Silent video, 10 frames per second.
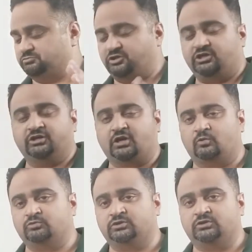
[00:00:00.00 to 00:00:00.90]
really
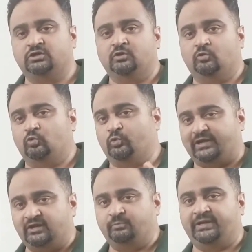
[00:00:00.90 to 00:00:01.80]
rounded,
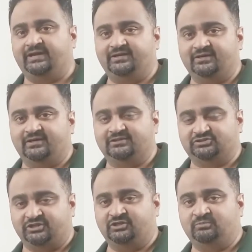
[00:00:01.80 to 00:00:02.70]
well-made
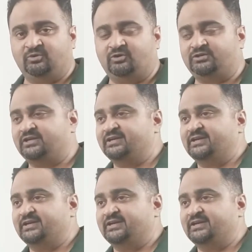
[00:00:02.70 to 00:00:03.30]
single malt.